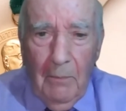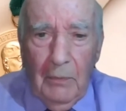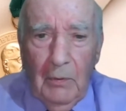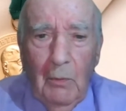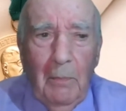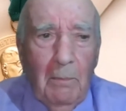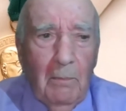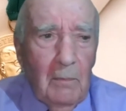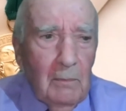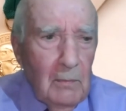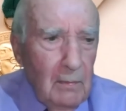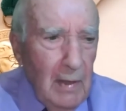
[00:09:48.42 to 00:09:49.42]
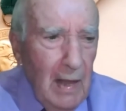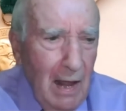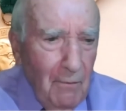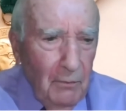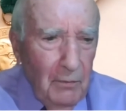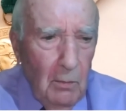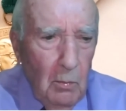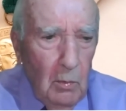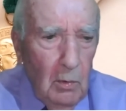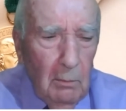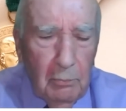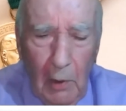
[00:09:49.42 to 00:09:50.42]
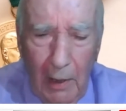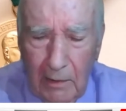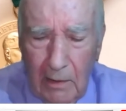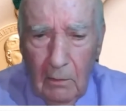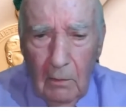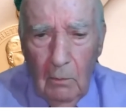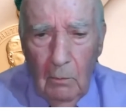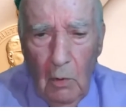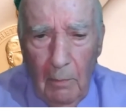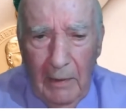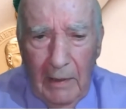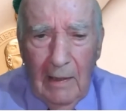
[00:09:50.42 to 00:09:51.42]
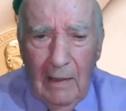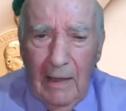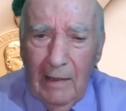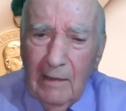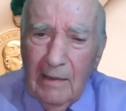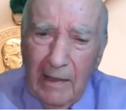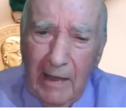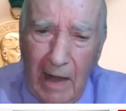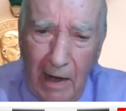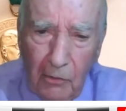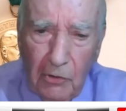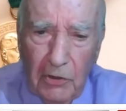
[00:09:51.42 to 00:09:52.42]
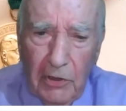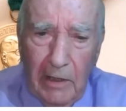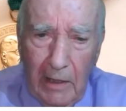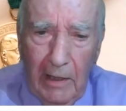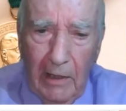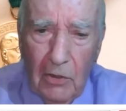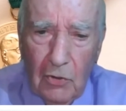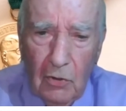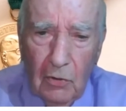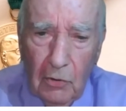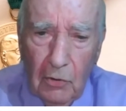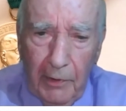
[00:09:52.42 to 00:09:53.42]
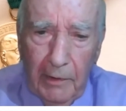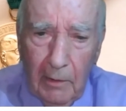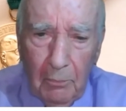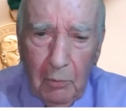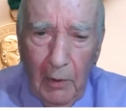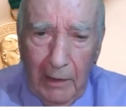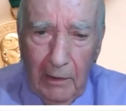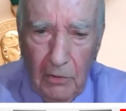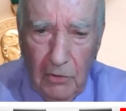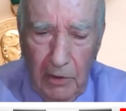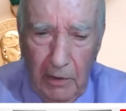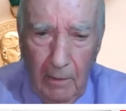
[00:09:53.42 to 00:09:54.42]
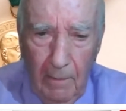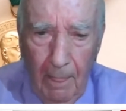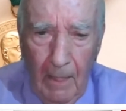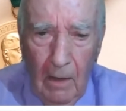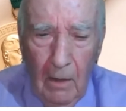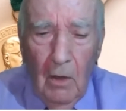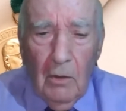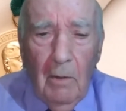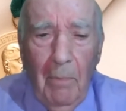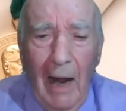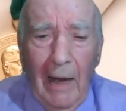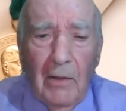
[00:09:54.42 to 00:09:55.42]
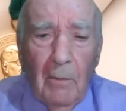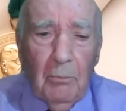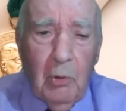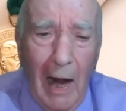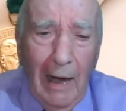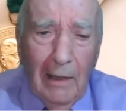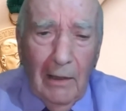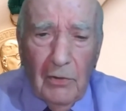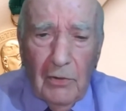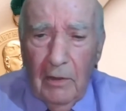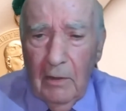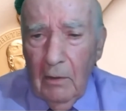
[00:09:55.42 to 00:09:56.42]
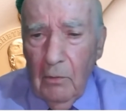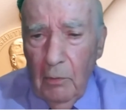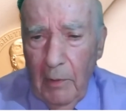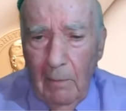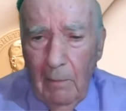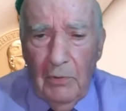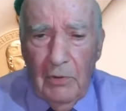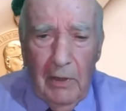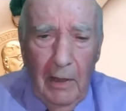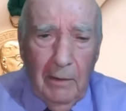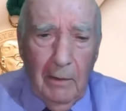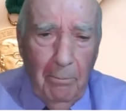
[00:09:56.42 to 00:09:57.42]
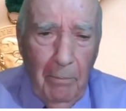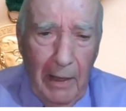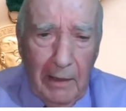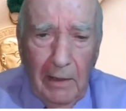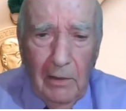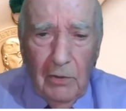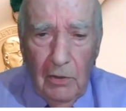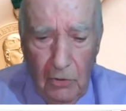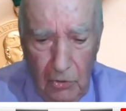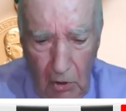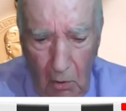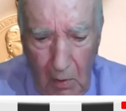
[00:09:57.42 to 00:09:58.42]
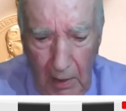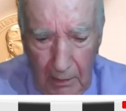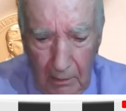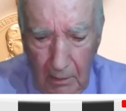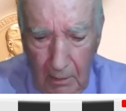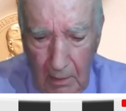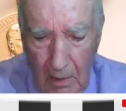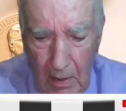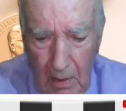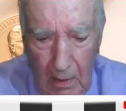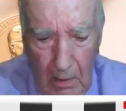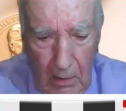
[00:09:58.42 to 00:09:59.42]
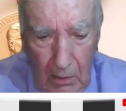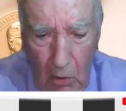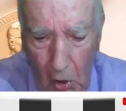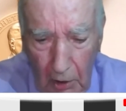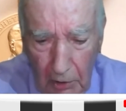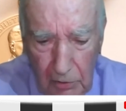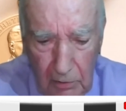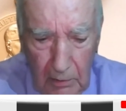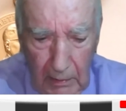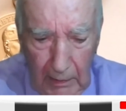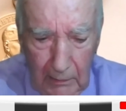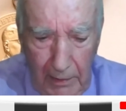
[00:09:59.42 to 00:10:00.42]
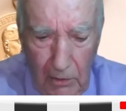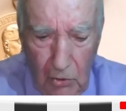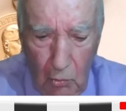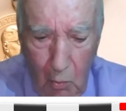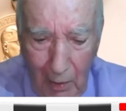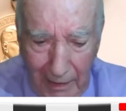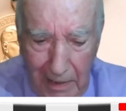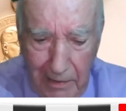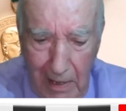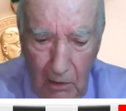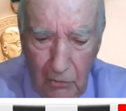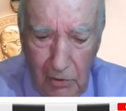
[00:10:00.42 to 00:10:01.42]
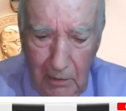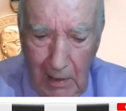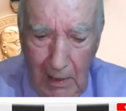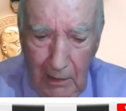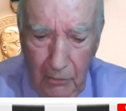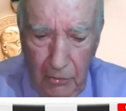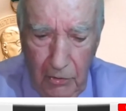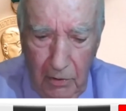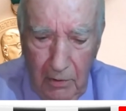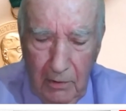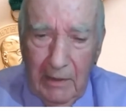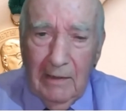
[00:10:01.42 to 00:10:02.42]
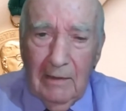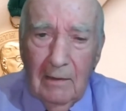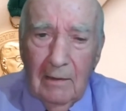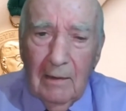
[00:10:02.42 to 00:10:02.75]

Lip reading: to have the pregnant woman get the care she needs during the pregnancy, to buy the products and the cribs and the buggies and so on, costs at least $20,000 to